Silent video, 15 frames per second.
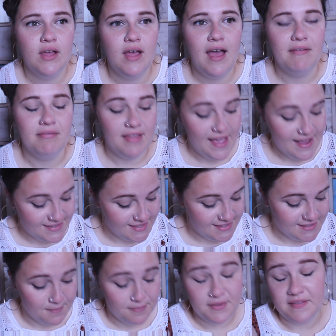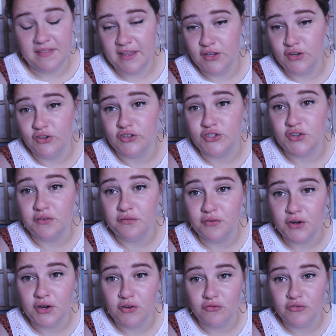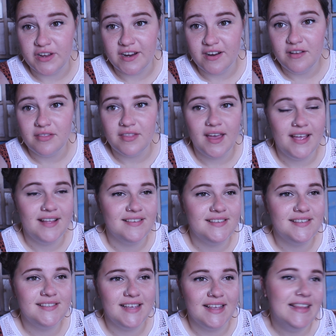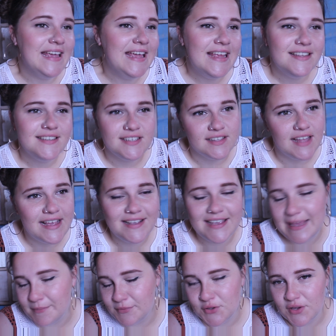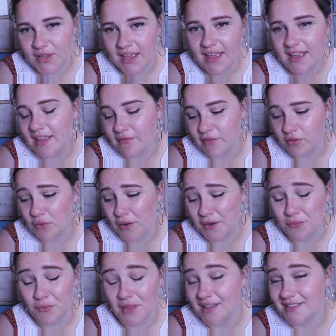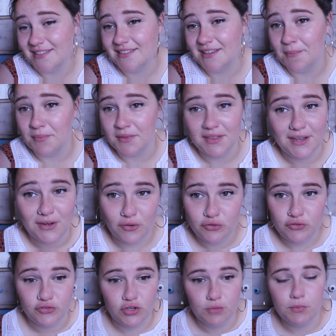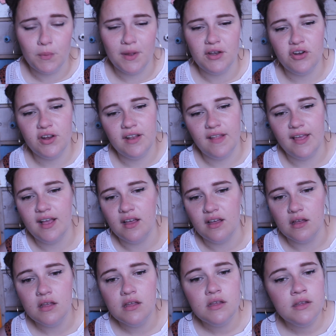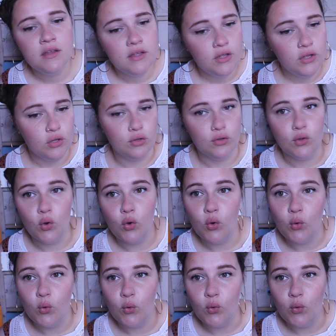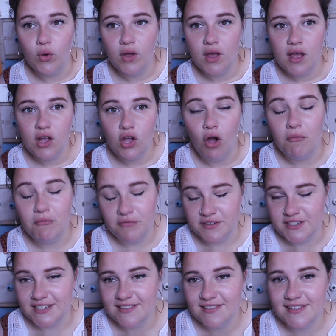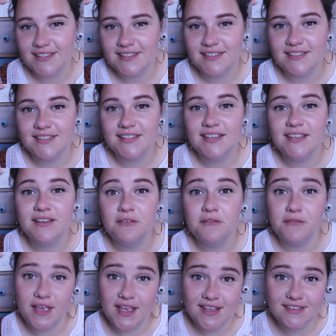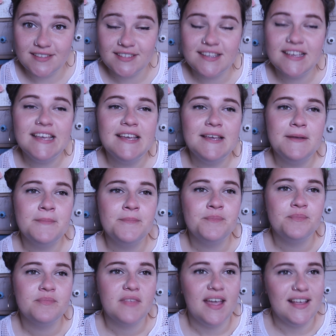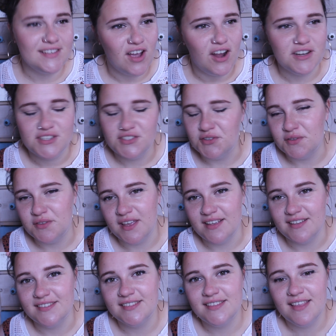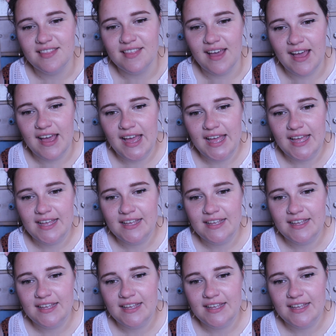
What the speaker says: unless it's something that you're doing for a career, that it's silly to like keep doing it, even though I know that's completely not true. But when you're in like a low confidence phase, it's hard to do things that